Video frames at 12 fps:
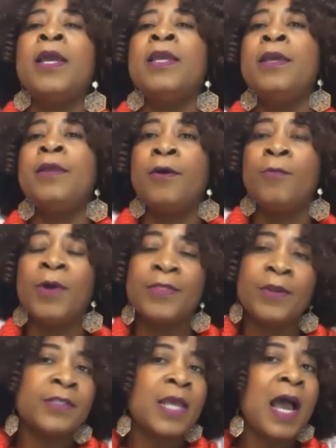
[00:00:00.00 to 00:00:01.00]

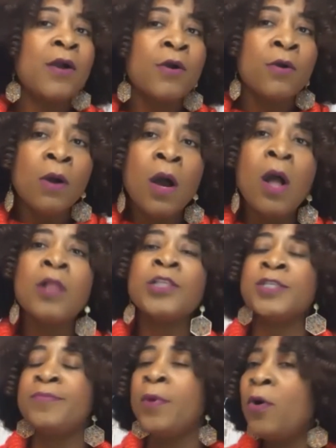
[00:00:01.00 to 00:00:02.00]
whether it's alcohol,
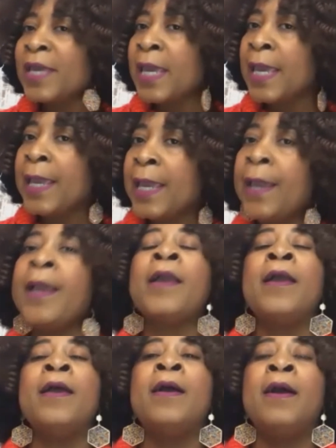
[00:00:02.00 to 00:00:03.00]
smoking,